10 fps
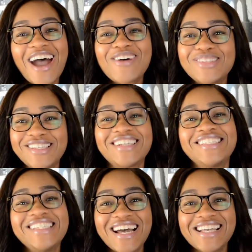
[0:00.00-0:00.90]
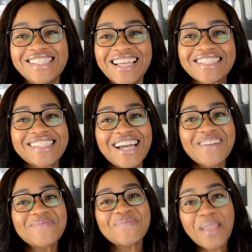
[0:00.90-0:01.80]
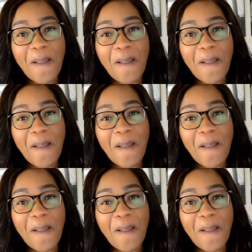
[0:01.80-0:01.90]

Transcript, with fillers: I will talk to you guys next time.